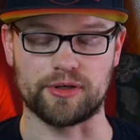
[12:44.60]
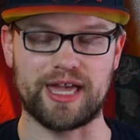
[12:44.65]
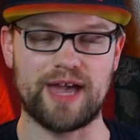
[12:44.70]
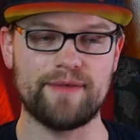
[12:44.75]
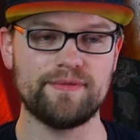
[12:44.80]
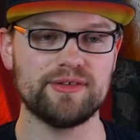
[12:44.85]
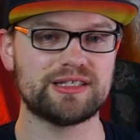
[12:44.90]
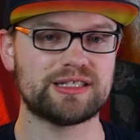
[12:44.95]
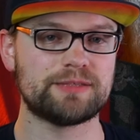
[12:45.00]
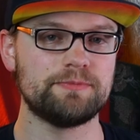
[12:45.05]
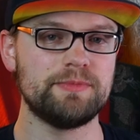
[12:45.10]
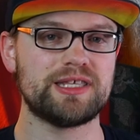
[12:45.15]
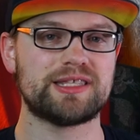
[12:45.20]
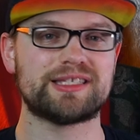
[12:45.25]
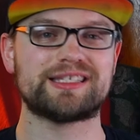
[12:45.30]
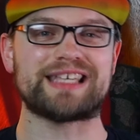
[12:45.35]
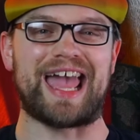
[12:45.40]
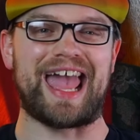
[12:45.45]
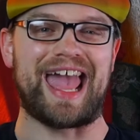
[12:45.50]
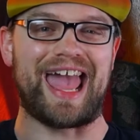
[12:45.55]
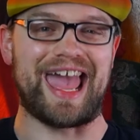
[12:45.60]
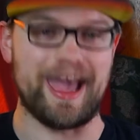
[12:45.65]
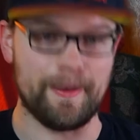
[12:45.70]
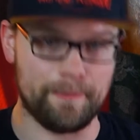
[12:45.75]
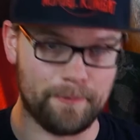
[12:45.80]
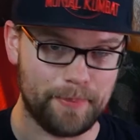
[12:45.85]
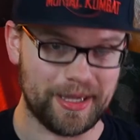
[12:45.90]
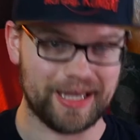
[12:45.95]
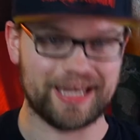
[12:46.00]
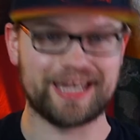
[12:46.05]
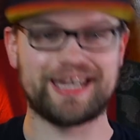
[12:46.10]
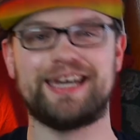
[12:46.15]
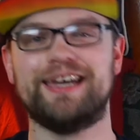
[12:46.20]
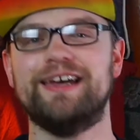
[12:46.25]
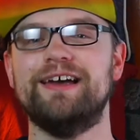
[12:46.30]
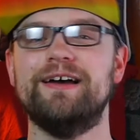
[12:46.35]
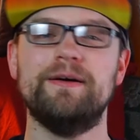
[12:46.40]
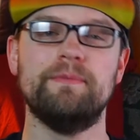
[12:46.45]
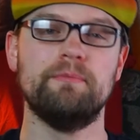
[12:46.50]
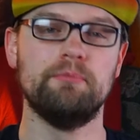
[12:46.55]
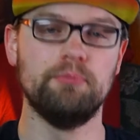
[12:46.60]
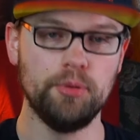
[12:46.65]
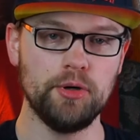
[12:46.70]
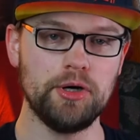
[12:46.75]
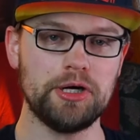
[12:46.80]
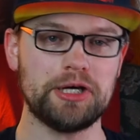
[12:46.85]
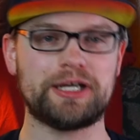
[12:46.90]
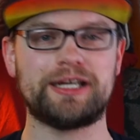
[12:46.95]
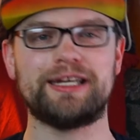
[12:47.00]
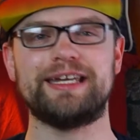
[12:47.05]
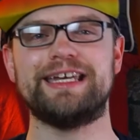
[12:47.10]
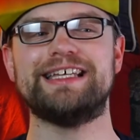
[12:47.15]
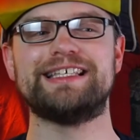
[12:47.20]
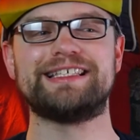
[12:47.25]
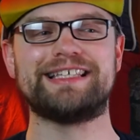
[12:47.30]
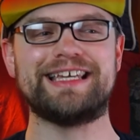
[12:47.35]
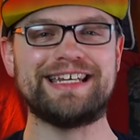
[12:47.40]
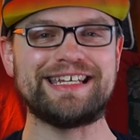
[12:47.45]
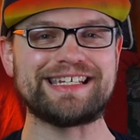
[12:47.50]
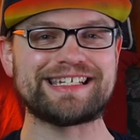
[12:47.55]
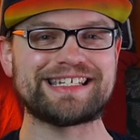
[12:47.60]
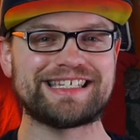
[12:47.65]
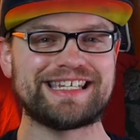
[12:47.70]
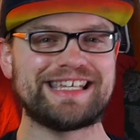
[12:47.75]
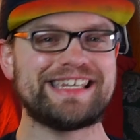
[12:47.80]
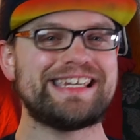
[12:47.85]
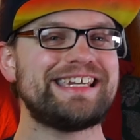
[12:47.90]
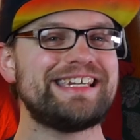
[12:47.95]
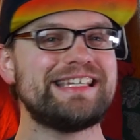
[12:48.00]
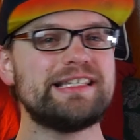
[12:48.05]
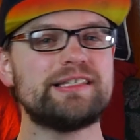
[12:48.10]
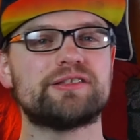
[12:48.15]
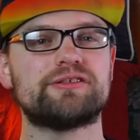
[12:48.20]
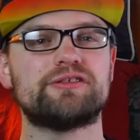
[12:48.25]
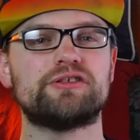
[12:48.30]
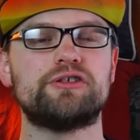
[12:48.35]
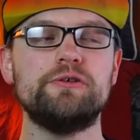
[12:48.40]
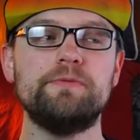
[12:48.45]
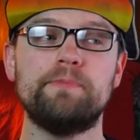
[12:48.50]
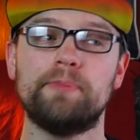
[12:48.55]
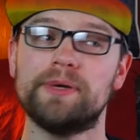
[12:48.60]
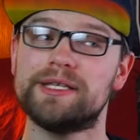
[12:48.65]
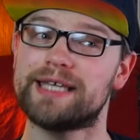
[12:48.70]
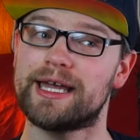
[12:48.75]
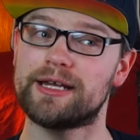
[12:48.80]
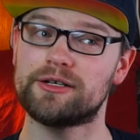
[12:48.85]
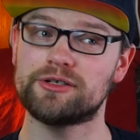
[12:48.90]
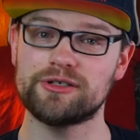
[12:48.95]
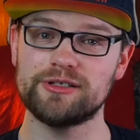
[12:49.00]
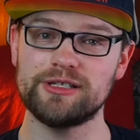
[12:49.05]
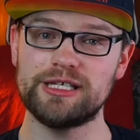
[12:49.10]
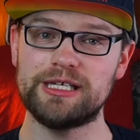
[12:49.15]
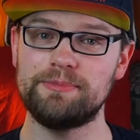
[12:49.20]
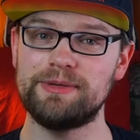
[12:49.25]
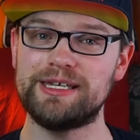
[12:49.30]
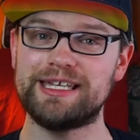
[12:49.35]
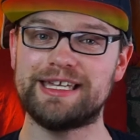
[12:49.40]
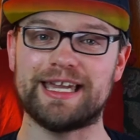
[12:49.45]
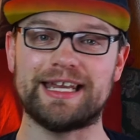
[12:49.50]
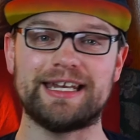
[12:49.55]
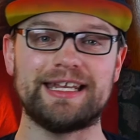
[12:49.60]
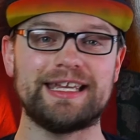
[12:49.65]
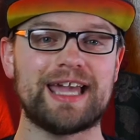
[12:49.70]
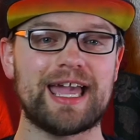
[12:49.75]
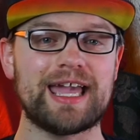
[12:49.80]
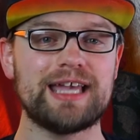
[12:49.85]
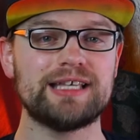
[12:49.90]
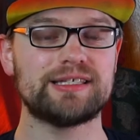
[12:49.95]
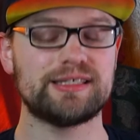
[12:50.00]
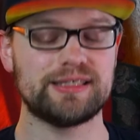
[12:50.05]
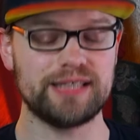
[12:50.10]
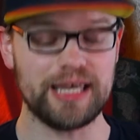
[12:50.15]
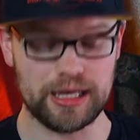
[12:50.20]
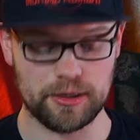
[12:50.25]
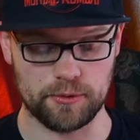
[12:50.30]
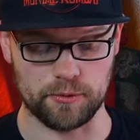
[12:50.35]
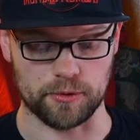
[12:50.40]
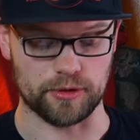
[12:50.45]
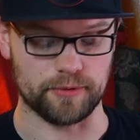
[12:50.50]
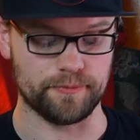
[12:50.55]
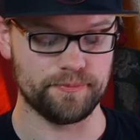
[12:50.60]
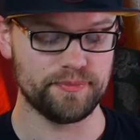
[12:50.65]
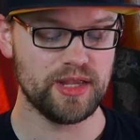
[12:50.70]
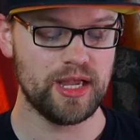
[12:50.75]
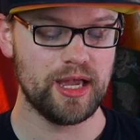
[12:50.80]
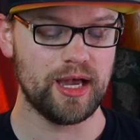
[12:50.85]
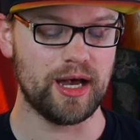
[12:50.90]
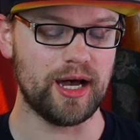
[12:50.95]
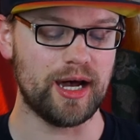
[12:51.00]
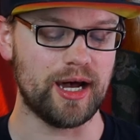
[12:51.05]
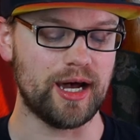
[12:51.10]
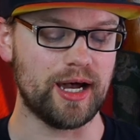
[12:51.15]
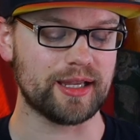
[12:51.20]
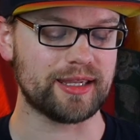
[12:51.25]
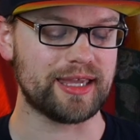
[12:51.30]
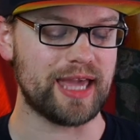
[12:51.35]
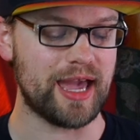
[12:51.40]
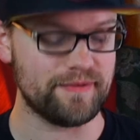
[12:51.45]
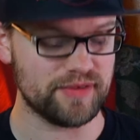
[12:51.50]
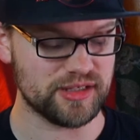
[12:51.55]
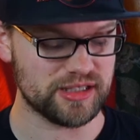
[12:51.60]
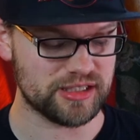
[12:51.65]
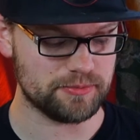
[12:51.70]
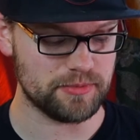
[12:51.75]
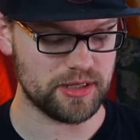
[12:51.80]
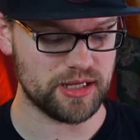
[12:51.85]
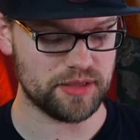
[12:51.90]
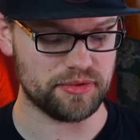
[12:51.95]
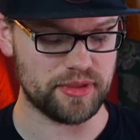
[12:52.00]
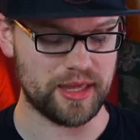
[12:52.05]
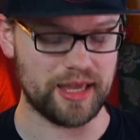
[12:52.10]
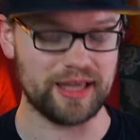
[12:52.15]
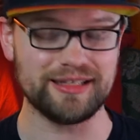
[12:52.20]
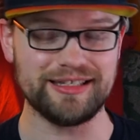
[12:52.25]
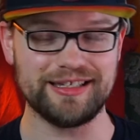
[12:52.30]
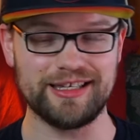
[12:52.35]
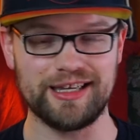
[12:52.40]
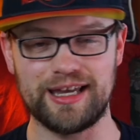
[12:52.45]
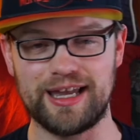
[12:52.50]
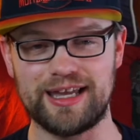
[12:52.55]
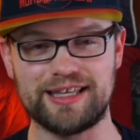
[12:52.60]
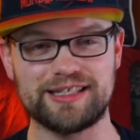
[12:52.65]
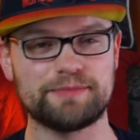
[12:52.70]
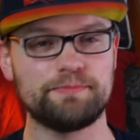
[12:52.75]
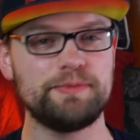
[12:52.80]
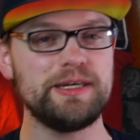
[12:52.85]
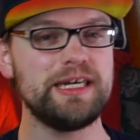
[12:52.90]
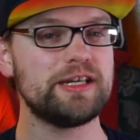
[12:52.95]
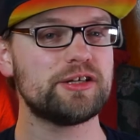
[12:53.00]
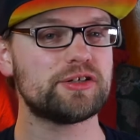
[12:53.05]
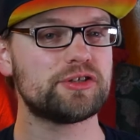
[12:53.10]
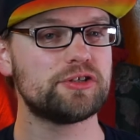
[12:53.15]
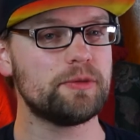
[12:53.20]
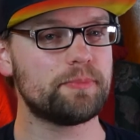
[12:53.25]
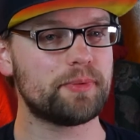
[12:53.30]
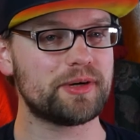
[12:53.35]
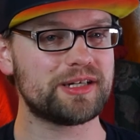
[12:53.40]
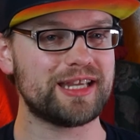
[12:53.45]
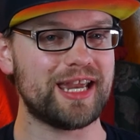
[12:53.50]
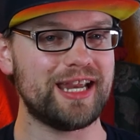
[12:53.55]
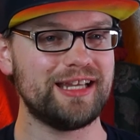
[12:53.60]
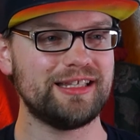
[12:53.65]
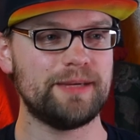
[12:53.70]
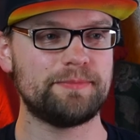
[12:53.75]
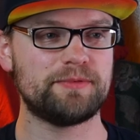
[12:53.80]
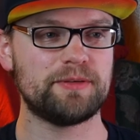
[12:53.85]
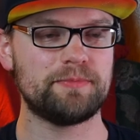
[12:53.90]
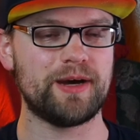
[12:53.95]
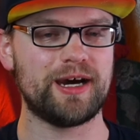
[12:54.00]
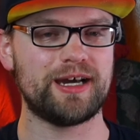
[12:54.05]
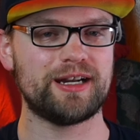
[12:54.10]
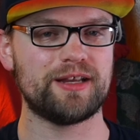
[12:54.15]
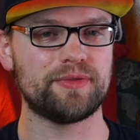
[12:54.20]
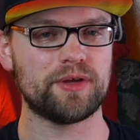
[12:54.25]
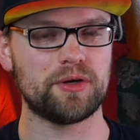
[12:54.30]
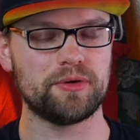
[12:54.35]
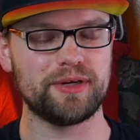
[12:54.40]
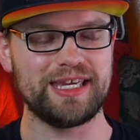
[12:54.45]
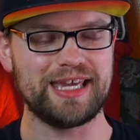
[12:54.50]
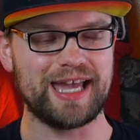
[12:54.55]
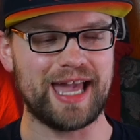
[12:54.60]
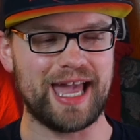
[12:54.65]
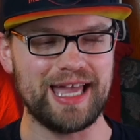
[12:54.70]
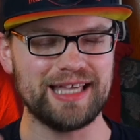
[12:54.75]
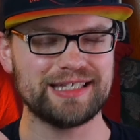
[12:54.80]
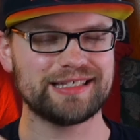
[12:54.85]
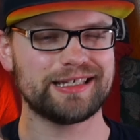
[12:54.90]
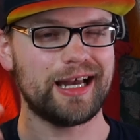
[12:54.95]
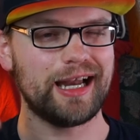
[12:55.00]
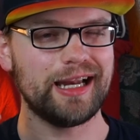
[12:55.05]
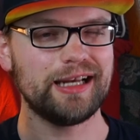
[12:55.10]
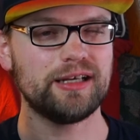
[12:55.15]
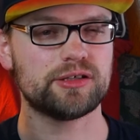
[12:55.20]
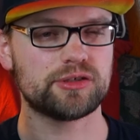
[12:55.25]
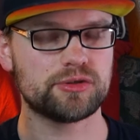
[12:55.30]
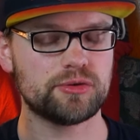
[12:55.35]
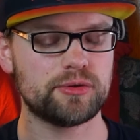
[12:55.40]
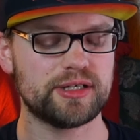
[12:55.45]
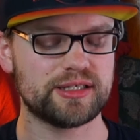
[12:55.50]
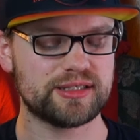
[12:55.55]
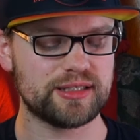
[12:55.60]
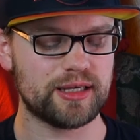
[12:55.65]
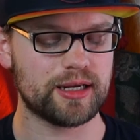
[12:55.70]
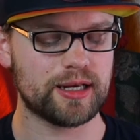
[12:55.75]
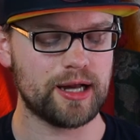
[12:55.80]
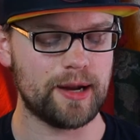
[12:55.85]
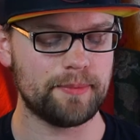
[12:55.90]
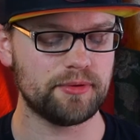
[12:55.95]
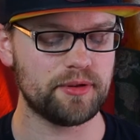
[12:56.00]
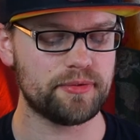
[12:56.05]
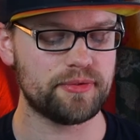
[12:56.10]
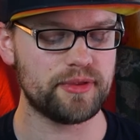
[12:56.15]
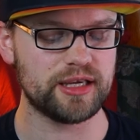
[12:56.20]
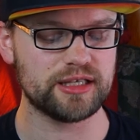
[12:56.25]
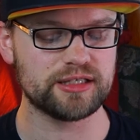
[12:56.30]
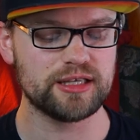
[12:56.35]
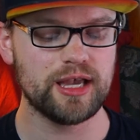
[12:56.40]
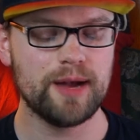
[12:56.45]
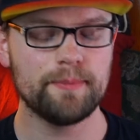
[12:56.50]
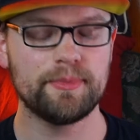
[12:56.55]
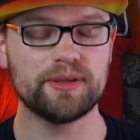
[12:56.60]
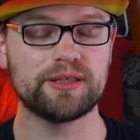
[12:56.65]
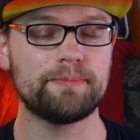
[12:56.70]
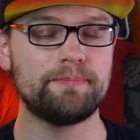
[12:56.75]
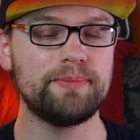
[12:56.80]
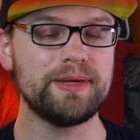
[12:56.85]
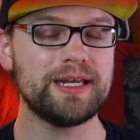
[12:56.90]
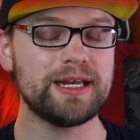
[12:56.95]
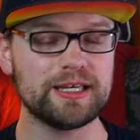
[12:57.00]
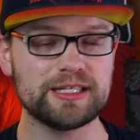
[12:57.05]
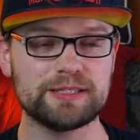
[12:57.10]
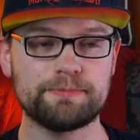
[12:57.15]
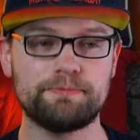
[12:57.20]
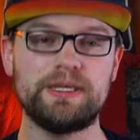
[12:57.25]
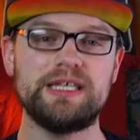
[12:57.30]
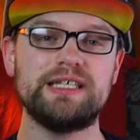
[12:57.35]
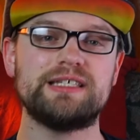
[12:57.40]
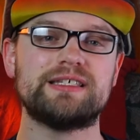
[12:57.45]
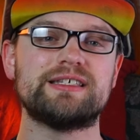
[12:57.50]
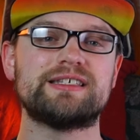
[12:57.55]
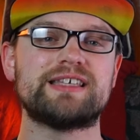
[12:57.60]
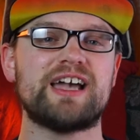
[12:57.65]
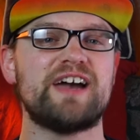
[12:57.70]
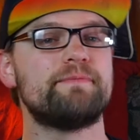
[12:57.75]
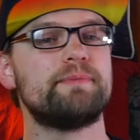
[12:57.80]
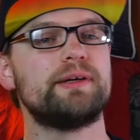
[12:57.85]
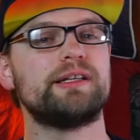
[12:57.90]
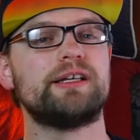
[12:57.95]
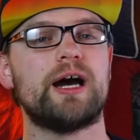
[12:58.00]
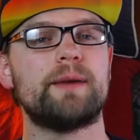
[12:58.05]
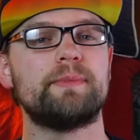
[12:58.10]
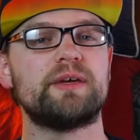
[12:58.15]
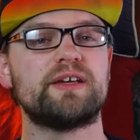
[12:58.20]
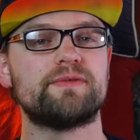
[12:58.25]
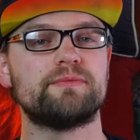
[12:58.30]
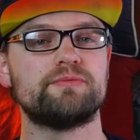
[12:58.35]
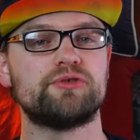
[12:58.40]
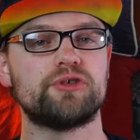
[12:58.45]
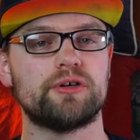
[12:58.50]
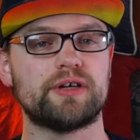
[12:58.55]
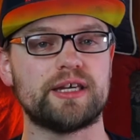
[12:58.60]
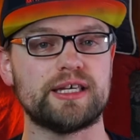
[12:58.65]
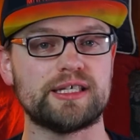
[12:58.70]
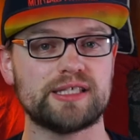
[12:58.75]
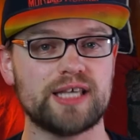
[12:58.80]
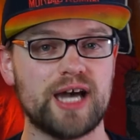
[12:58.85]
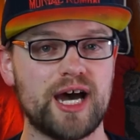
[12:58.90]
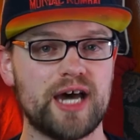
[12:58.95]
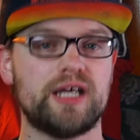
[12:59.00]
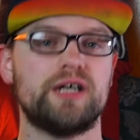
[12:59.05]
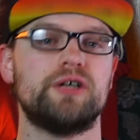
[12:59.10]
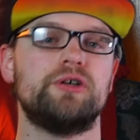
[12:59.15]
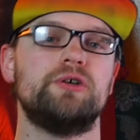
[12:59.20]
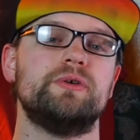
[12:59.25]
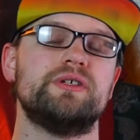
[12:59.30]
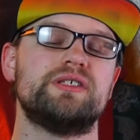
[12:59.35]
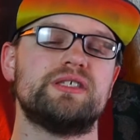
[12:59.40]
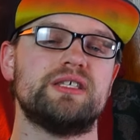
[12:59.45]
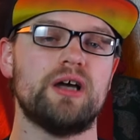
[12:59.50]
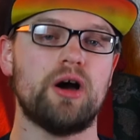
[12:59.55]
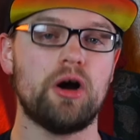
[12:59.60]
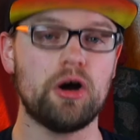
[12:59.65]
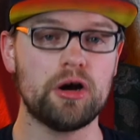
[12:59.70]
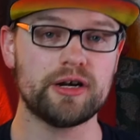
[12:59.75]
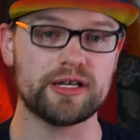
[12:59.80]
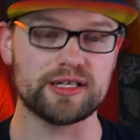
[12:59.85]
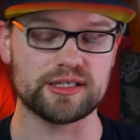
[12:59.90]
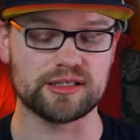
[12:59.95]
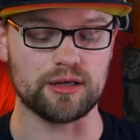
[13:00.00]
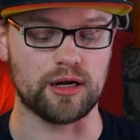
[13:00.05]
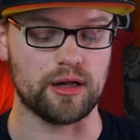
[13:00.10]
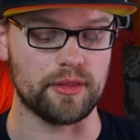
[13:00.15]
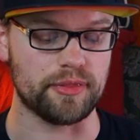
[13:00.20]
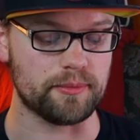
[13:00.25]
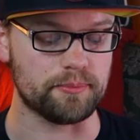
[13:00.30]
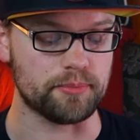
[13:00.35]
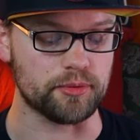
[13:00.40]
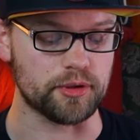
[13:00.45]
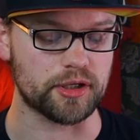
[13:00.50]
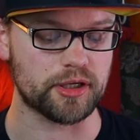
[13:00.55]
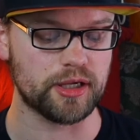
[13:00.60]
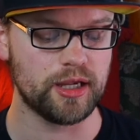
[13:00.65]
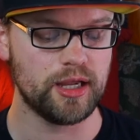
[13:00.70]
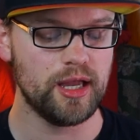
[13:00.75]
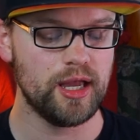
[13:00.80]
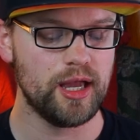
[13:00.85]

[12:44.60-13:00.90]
Kevin Smith's epic book is getting teased to potentially be getting a sequel. Uh, Kevin Smith is being super tight-lipped about it, though he has kind of sort of said a couple of things. But the biggest pieces have been coming from Joe Quesada, who is the artist on the book.